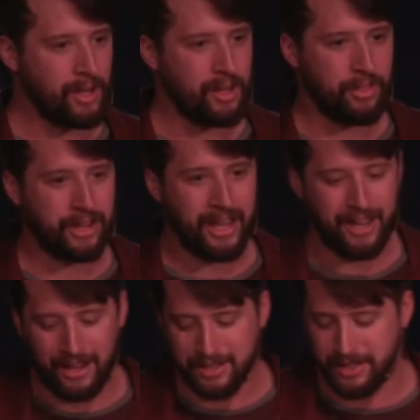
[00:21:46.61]
The
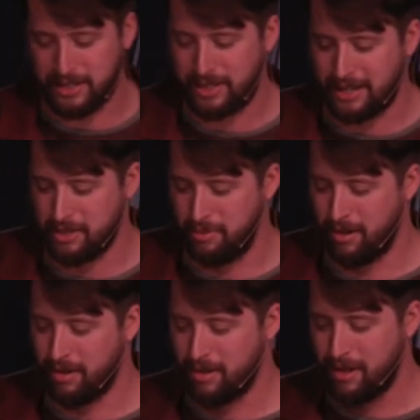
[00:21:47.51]
King is accessible.
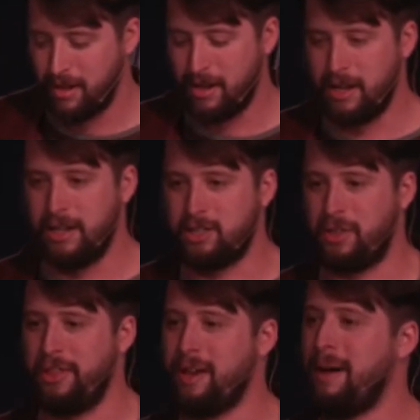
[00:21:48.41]
So
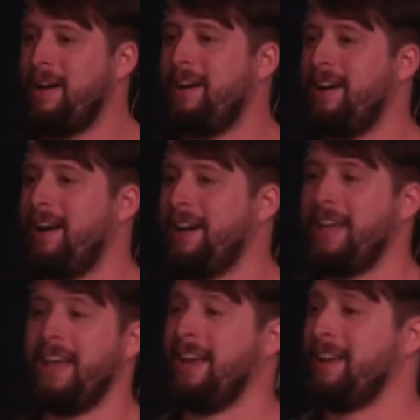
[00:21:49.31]
think about a
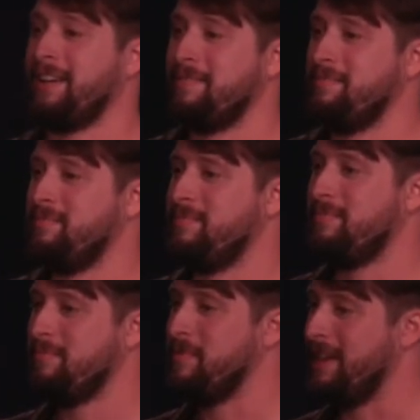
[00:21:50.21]
king
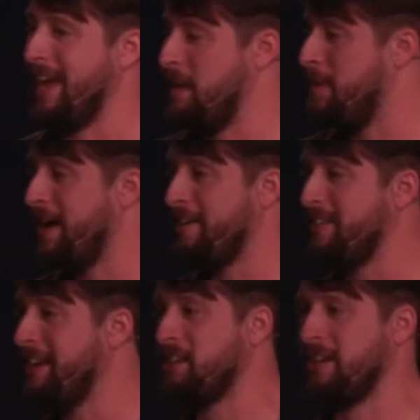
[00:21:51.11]
in modern
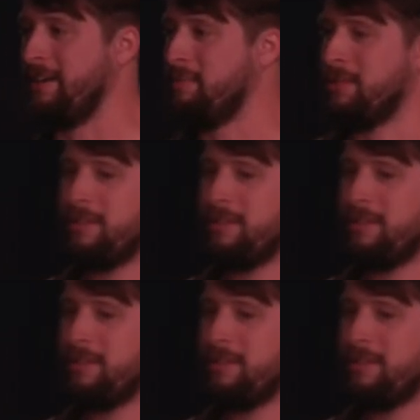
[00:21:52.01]
day terms.